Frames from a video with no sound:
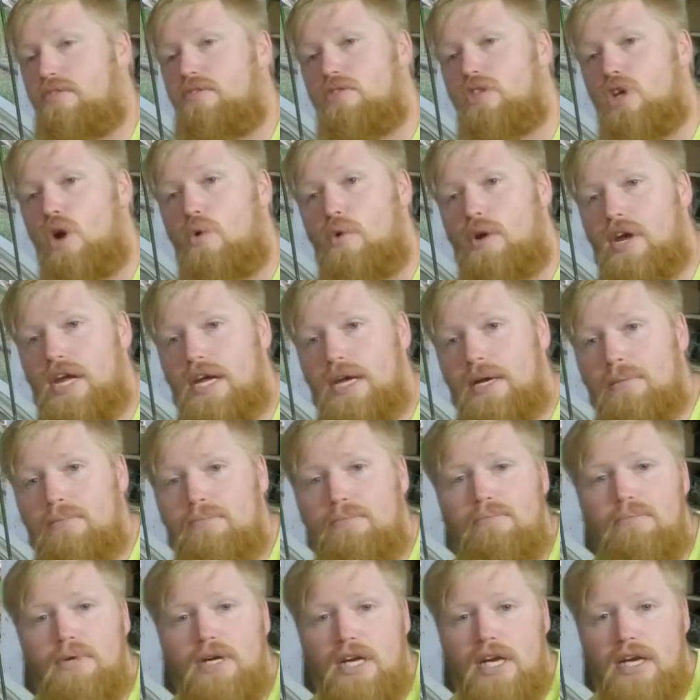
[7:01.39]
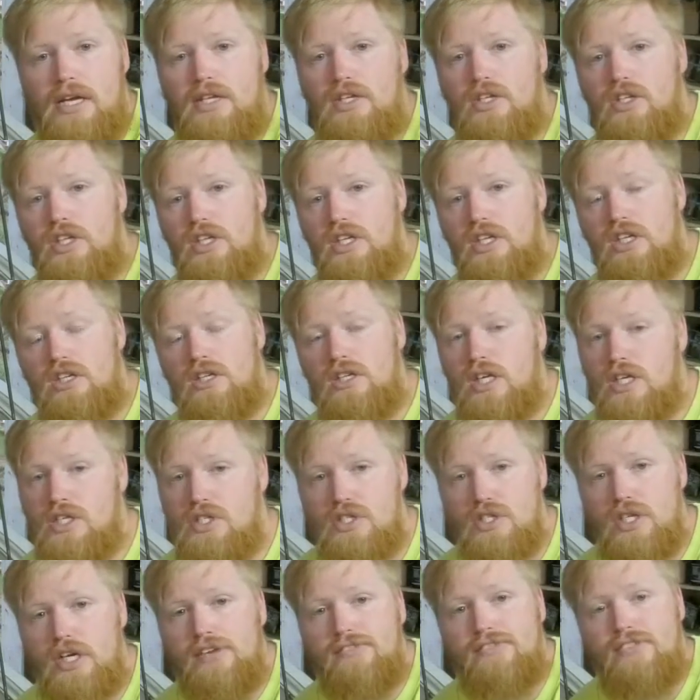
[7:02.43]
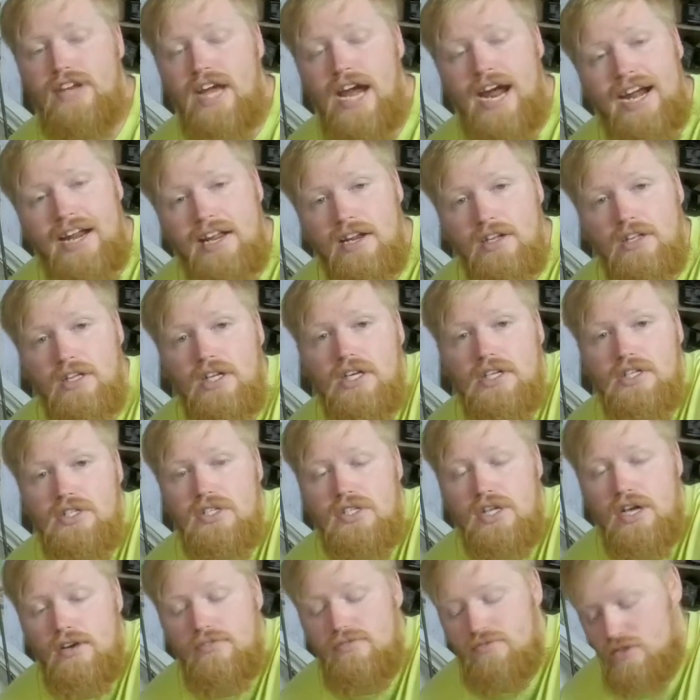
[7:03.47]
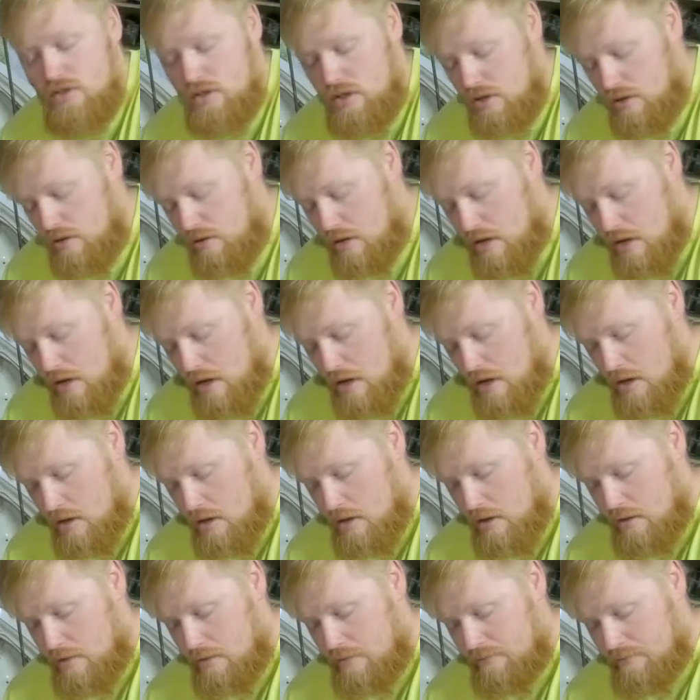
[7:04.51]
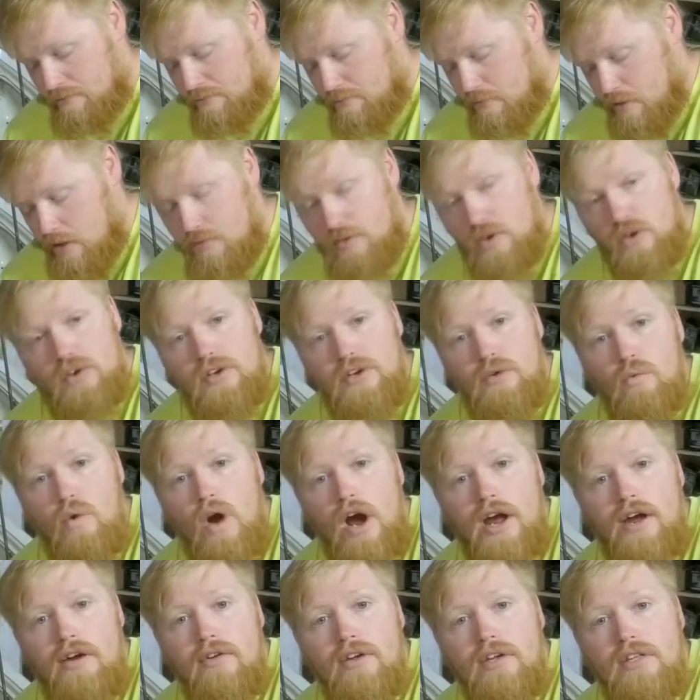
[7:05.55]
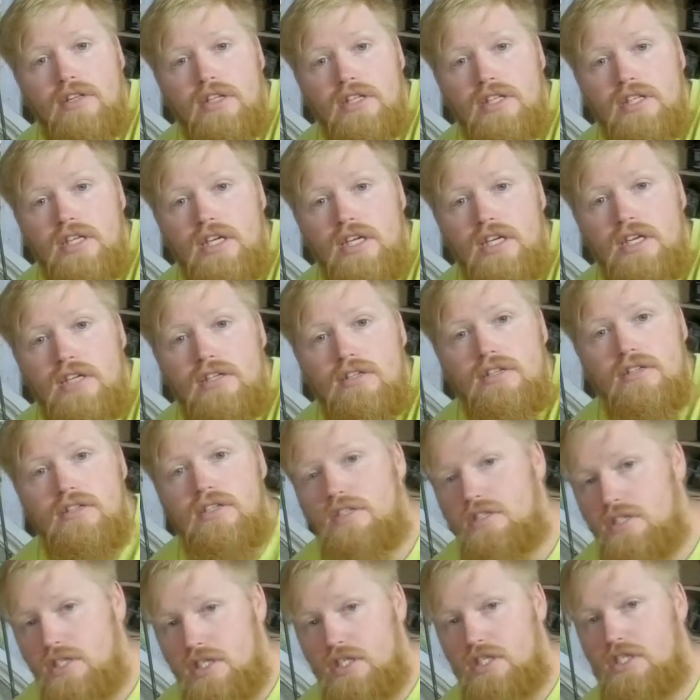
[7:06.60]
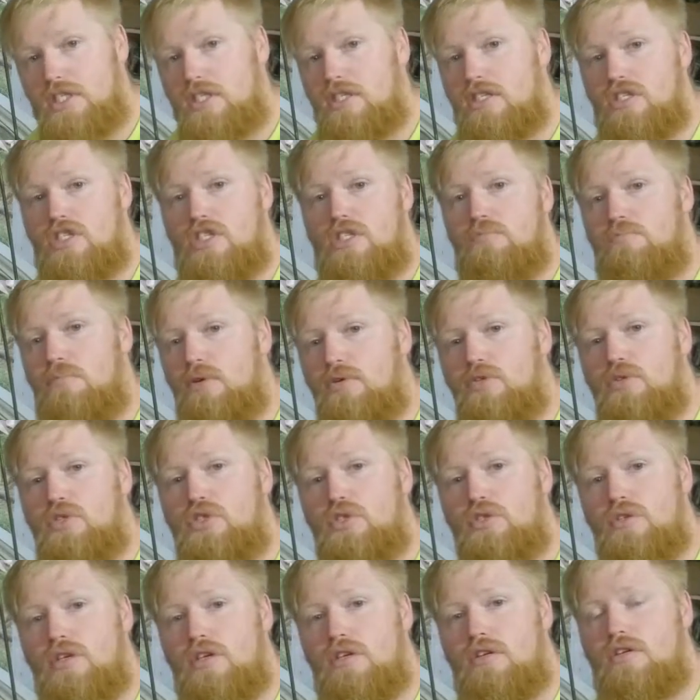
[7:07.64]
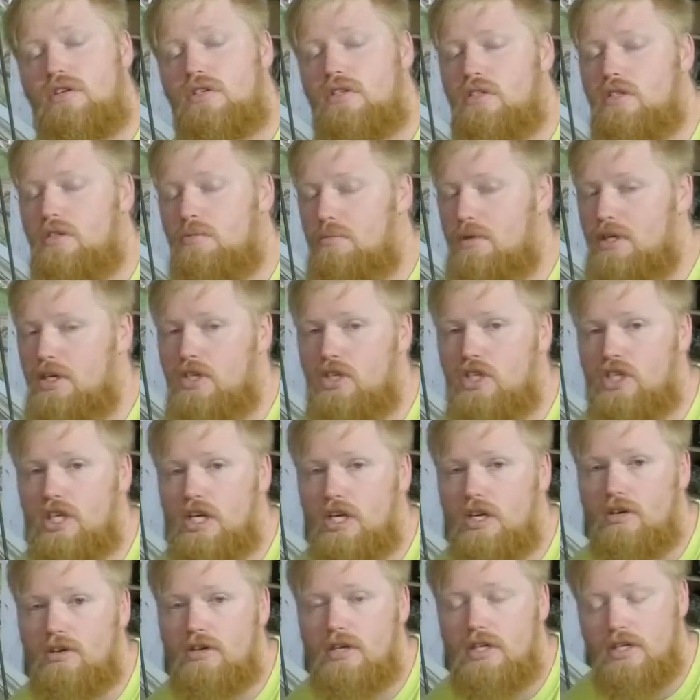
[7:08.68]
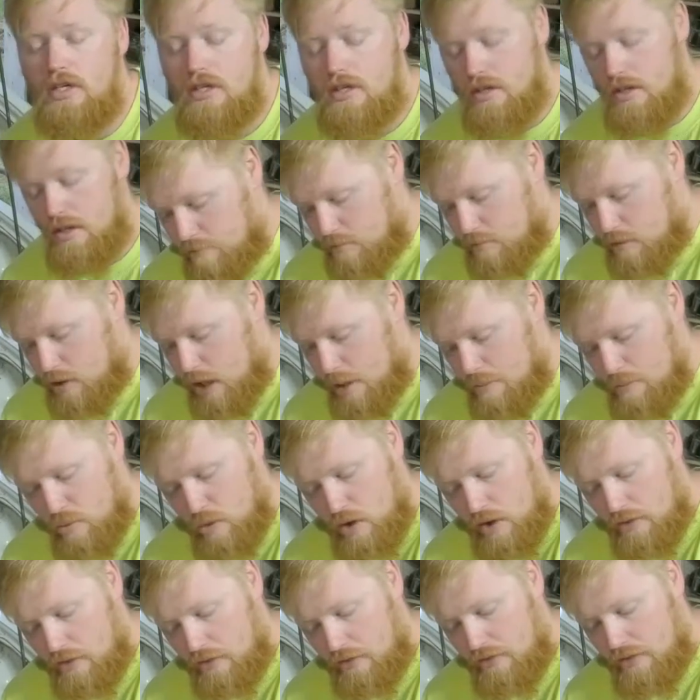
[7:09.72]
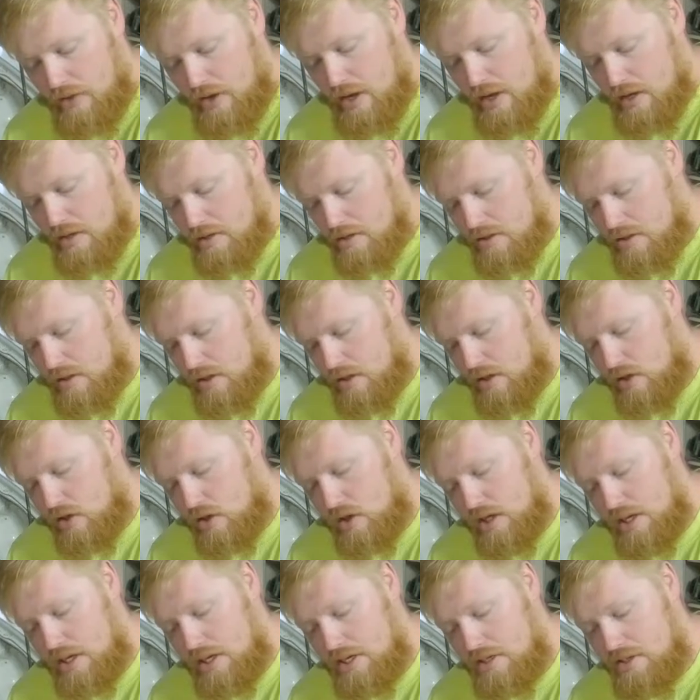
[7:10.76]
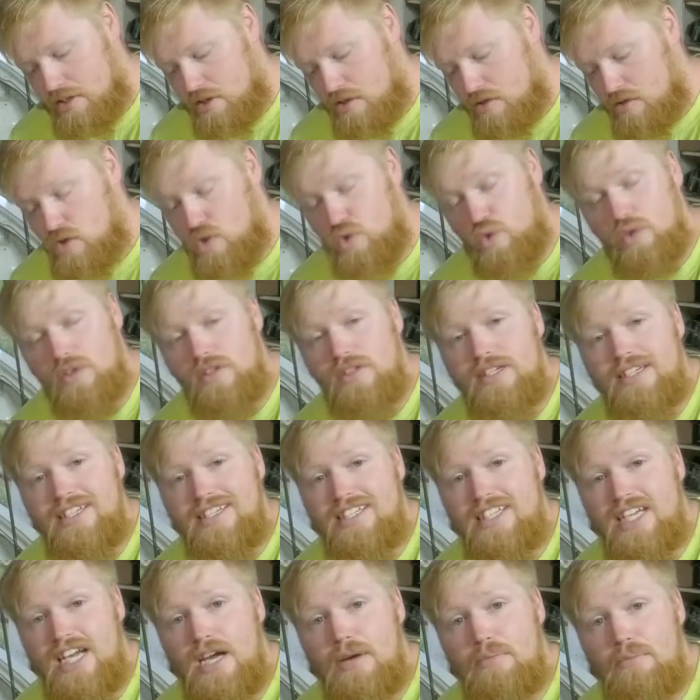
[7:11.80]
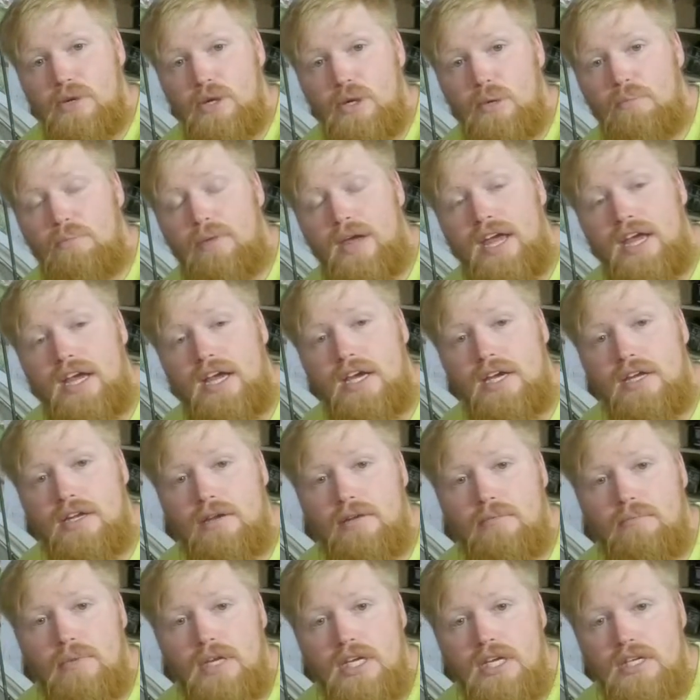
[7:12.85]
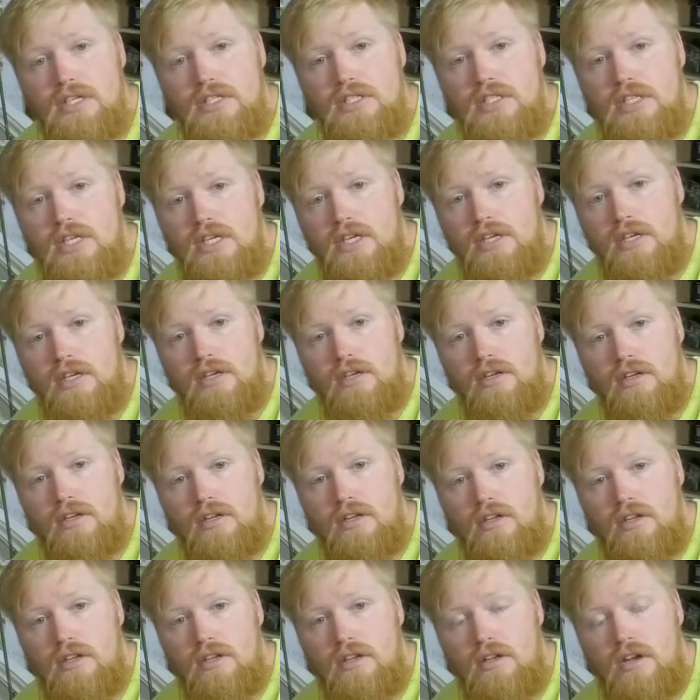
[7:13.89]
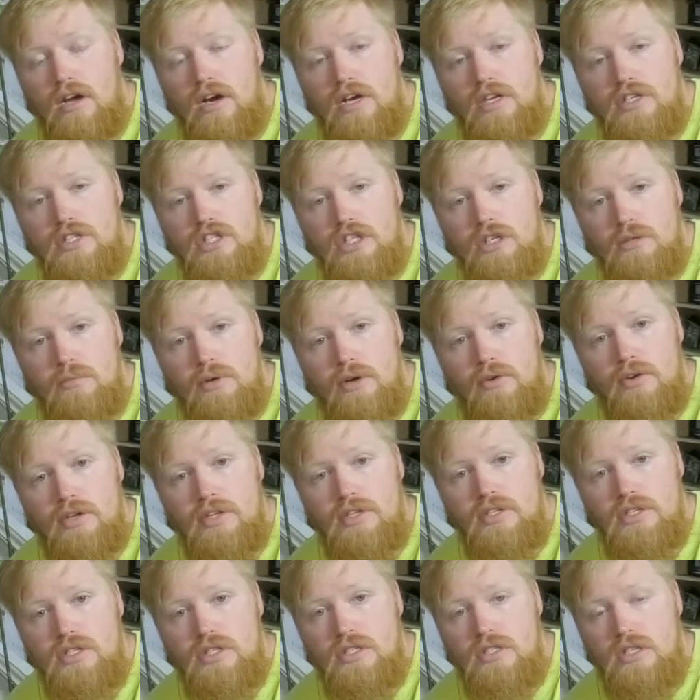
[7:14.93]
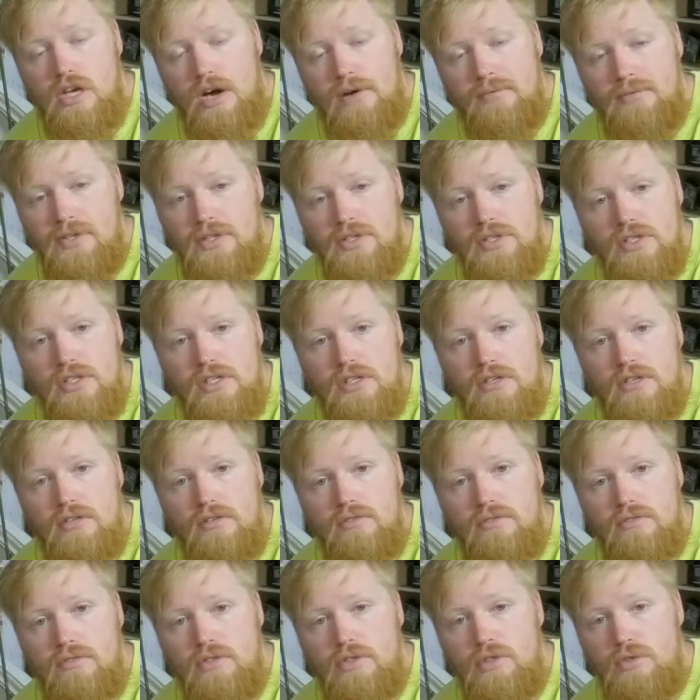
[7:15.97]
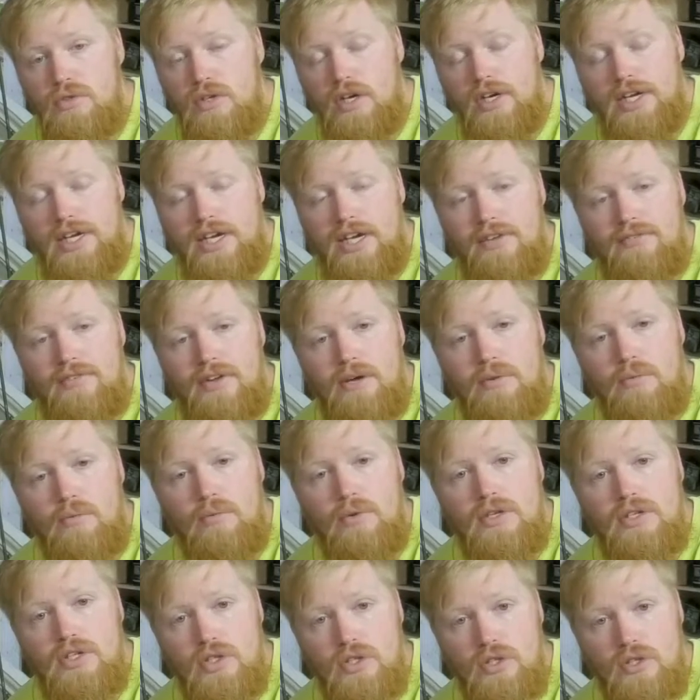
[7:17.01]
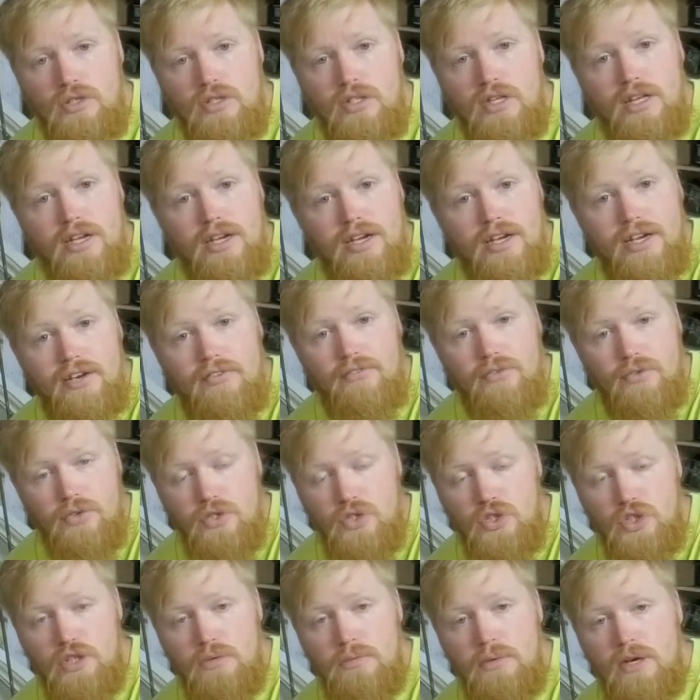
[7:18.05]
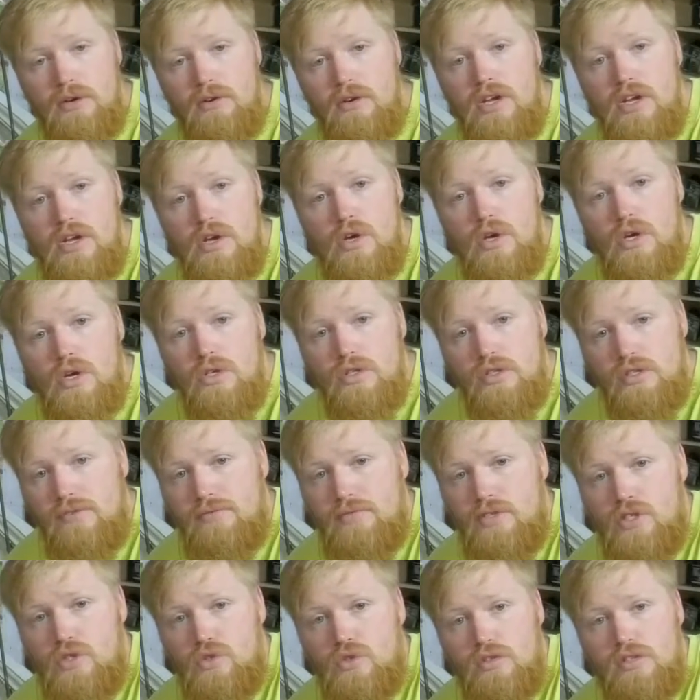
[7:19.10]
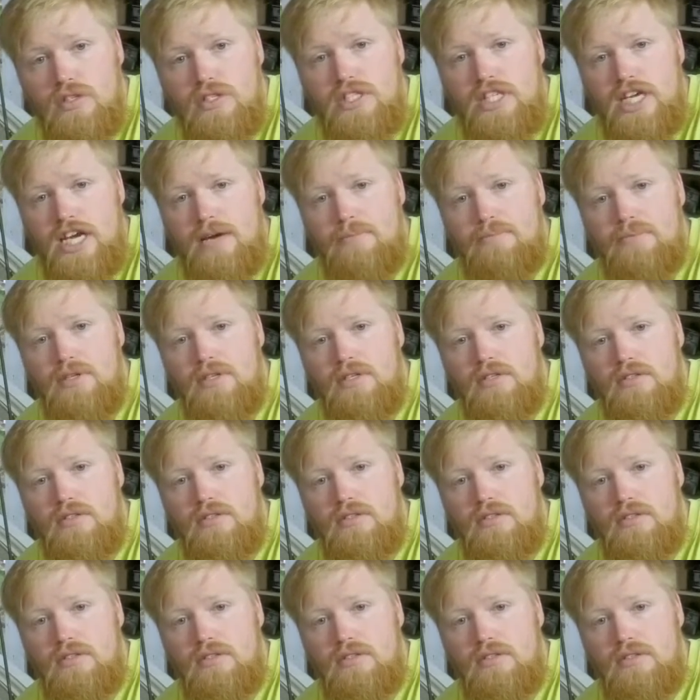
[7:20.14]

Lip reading: was OEM, but I deleted a lot of stuff and added a lot of stuff. So if you're into wiring like that, it's easy to just build your own. You'll be good to go. A couple other things. You're going to need to drill and tap your pan, because the non-turbo engines obviously do not have a return line for the turbo. So you have to drill and tap it.